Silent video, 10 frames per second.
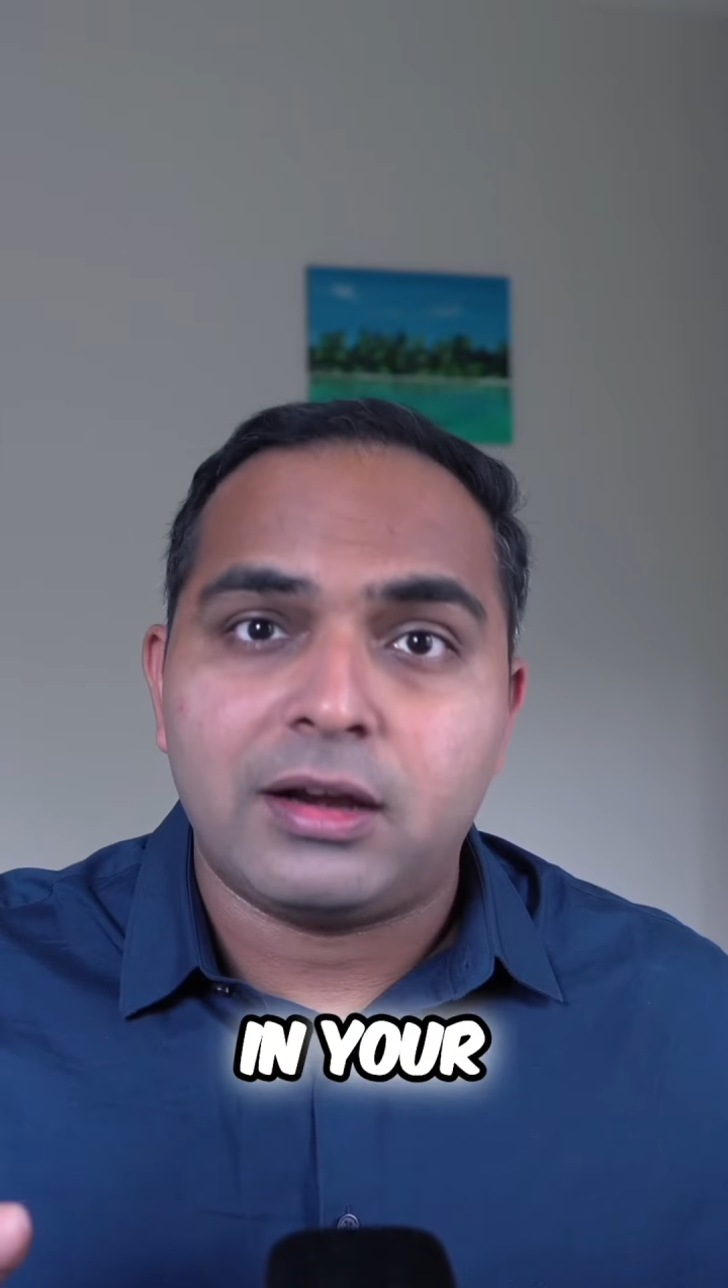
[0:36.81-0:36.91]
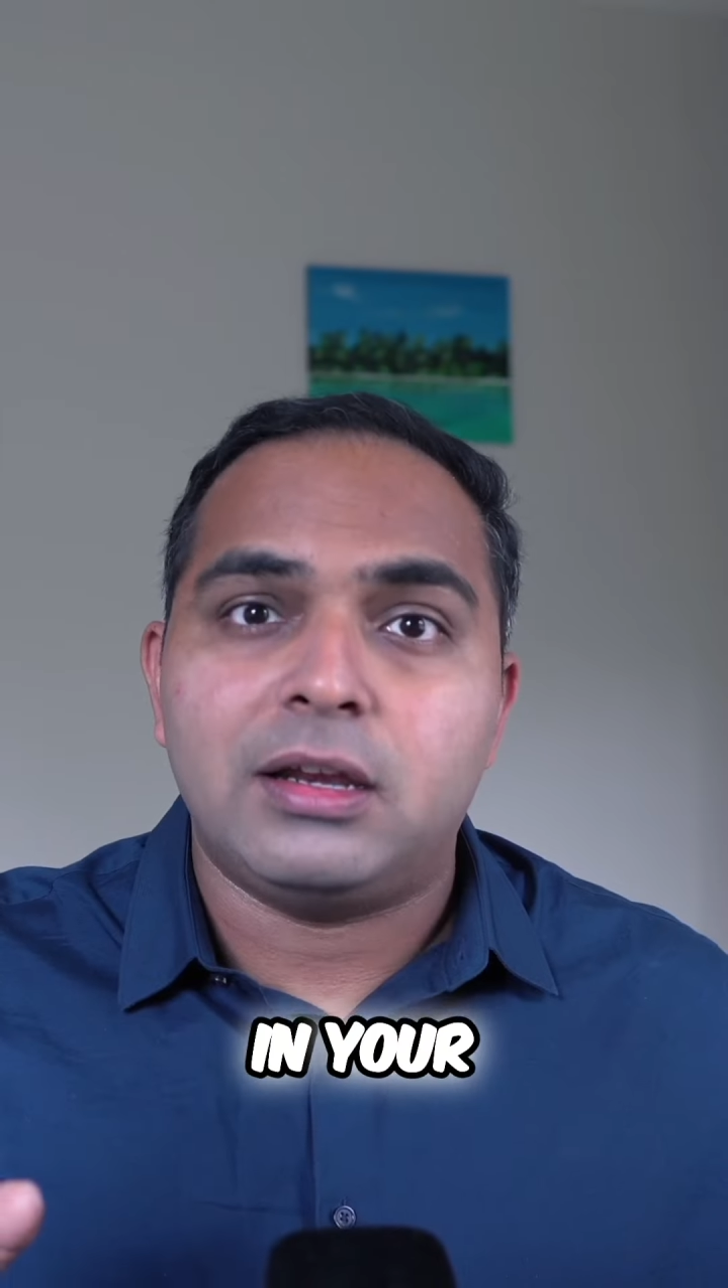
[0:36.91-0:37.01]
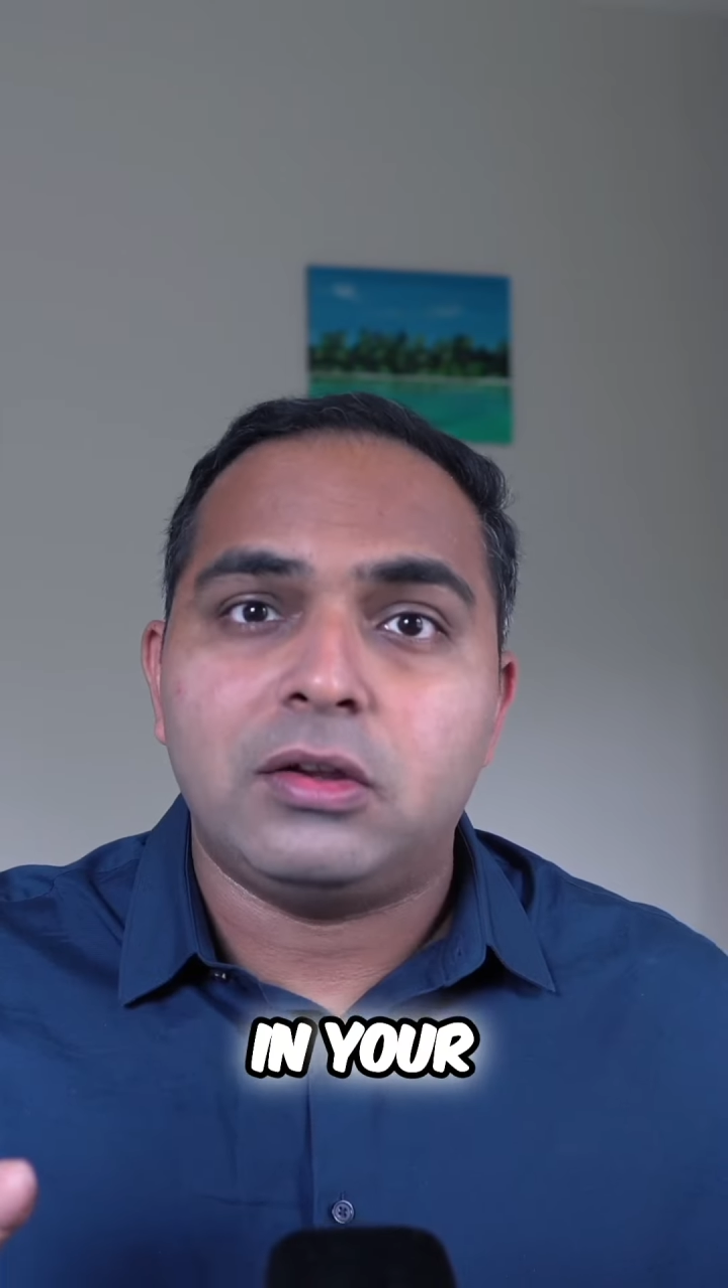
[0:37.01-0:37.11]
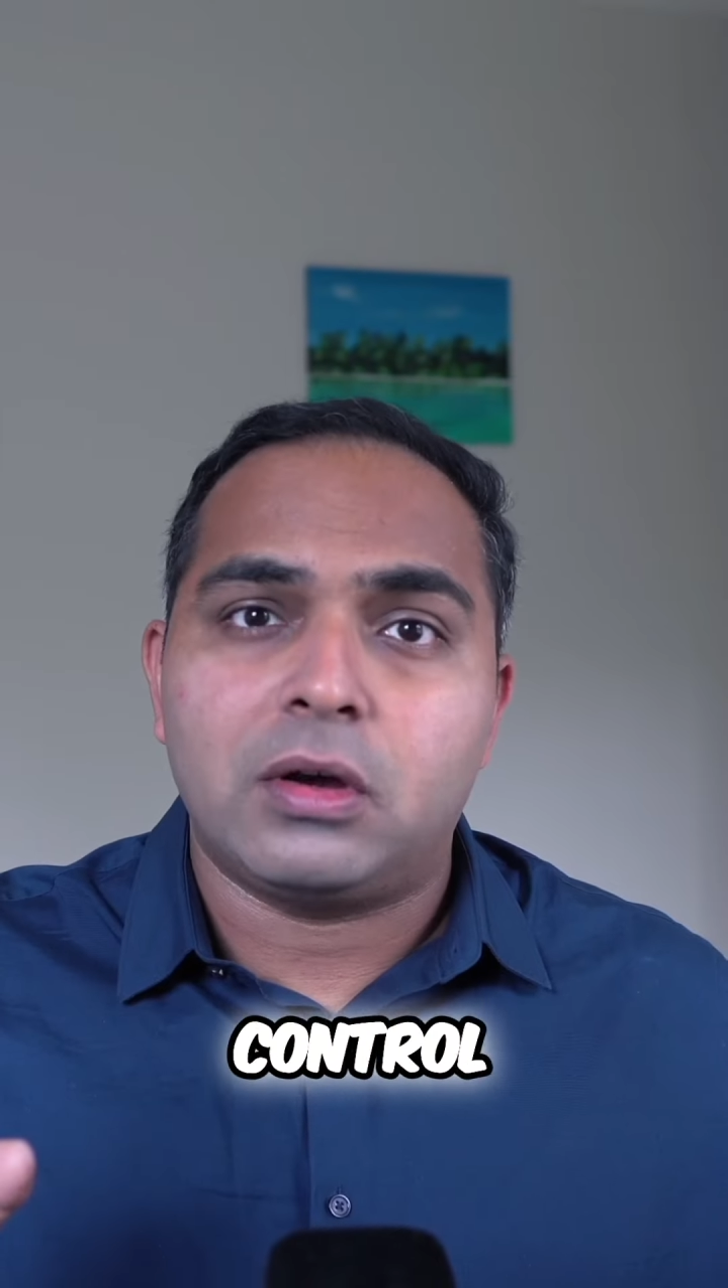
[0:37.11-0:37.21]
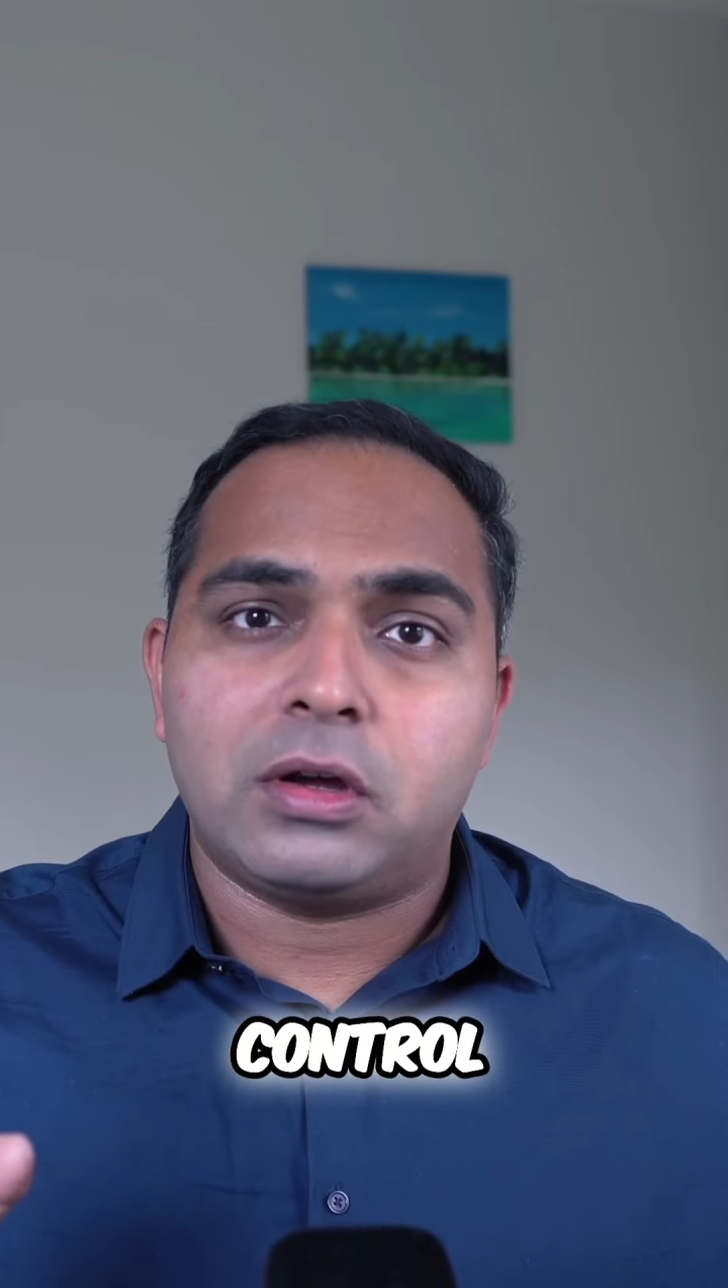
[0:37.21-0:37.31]
your
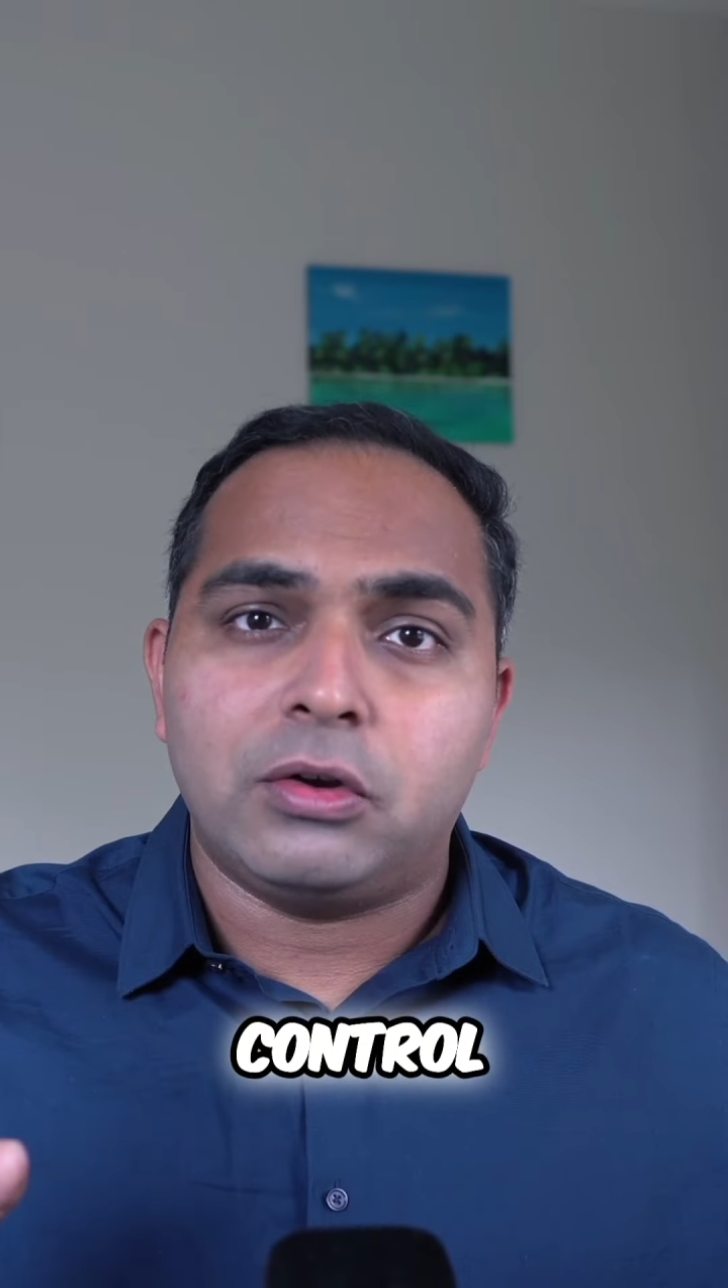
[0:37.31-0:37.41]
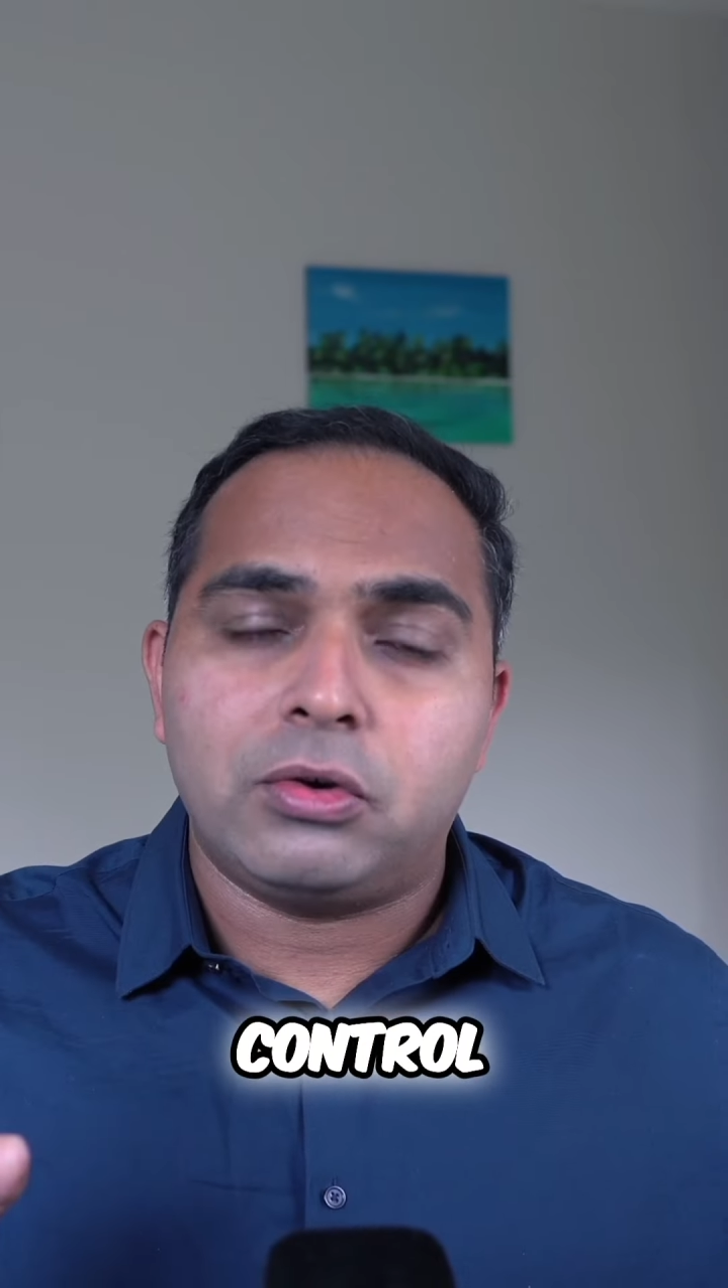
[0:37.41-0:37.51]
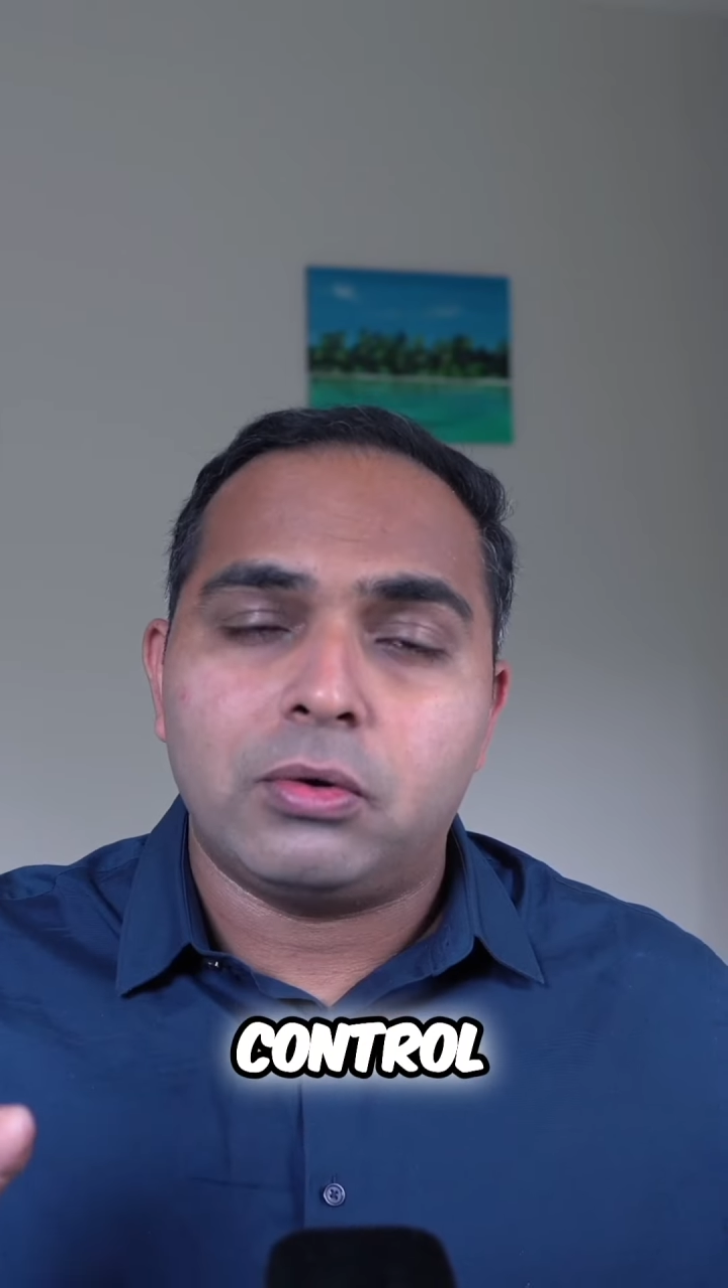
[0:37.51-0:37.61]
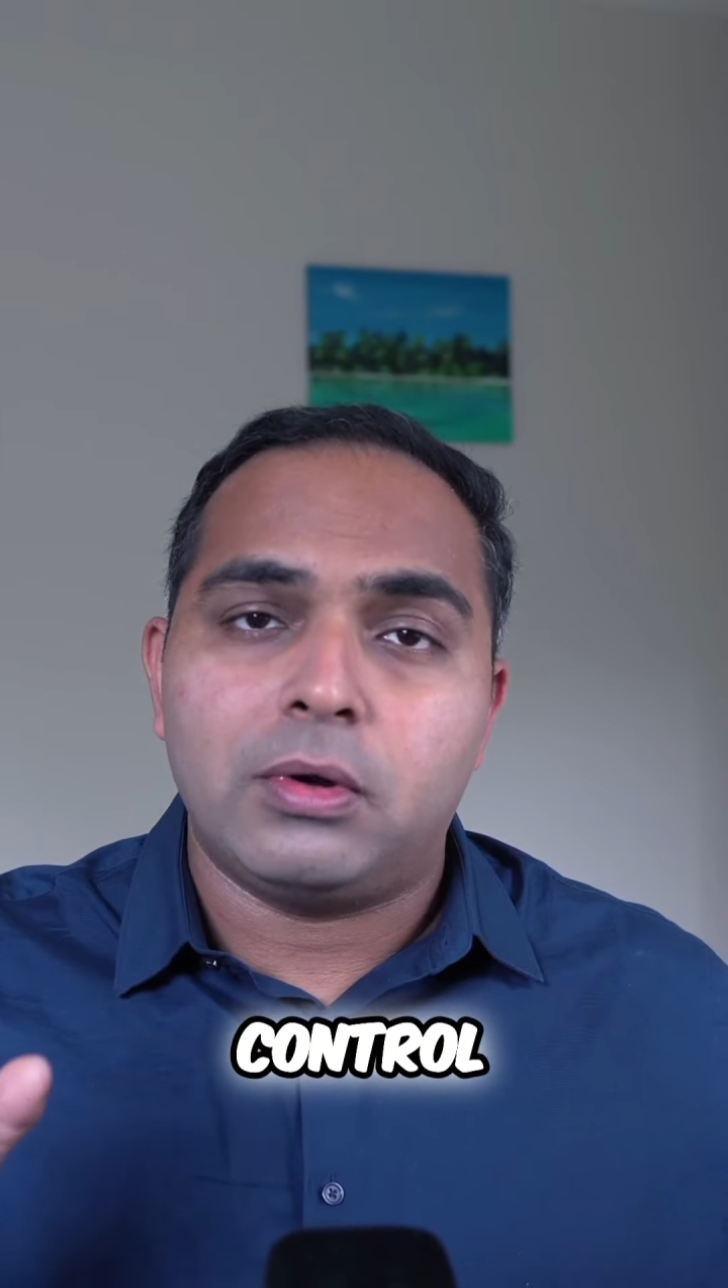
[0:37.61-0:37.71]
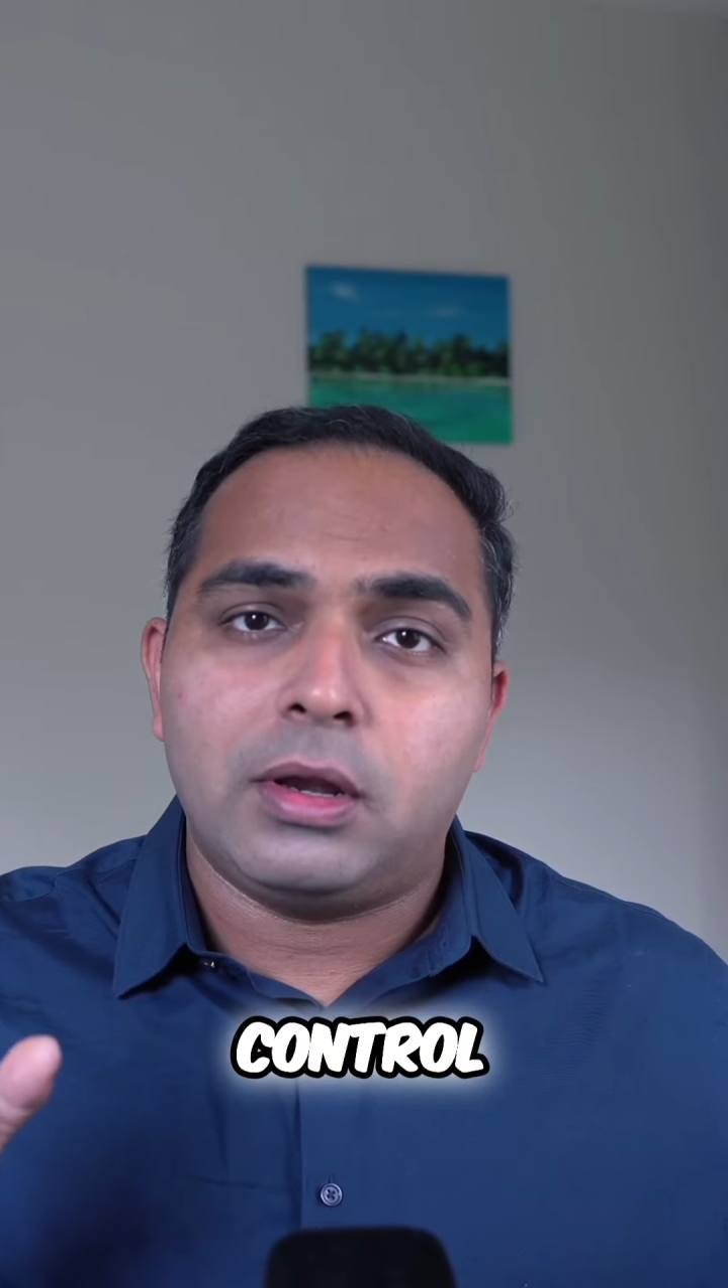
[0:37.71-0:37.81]
control,